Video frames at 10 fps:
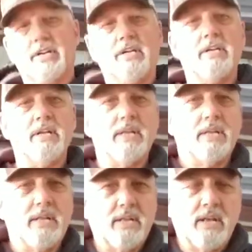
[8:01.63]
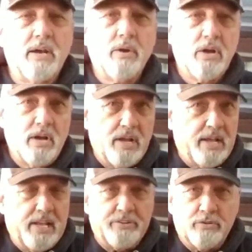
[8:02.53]
to need,
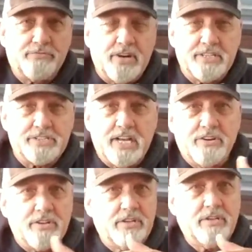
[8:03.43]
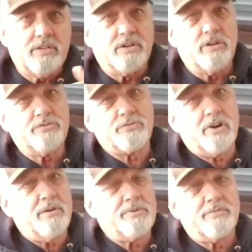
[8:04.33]
and you'll find this out, don't
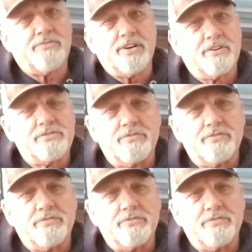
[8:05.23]
draw with your fingers.